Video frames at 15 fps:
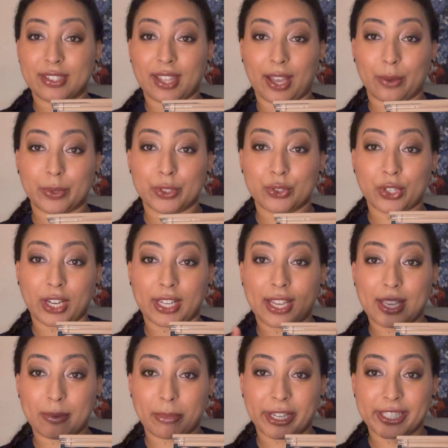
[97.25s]
that I was trying to
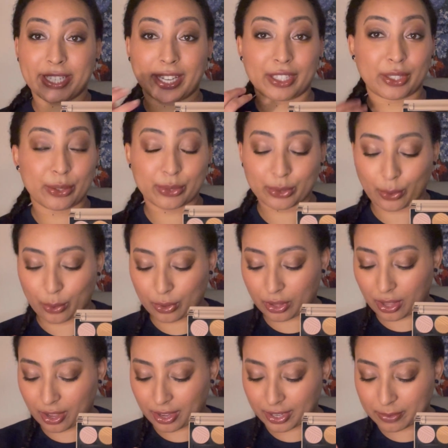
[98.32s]
hit my 10 use goal
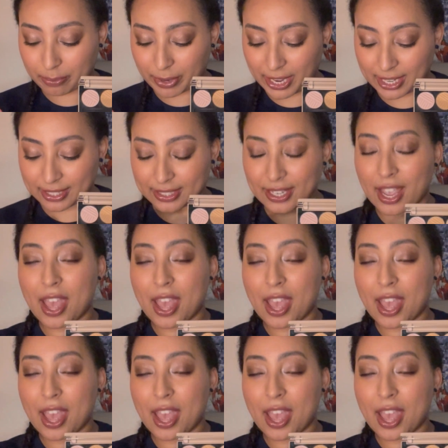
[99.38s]
on, but